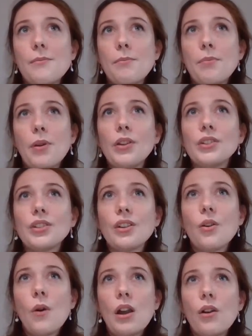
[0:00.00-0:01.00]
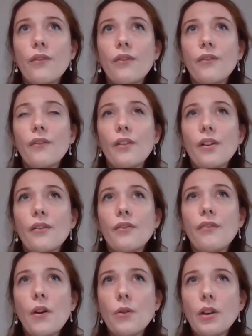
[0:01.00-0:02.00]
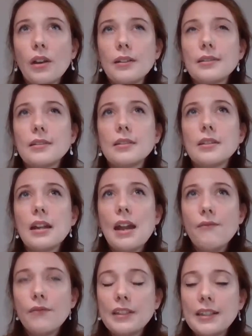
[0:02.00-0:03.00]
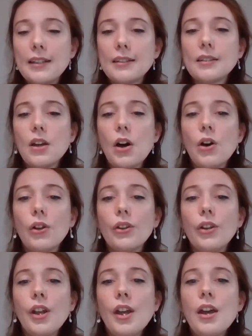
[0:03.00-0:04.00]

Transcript: puts quite a lot of focus and emphasis on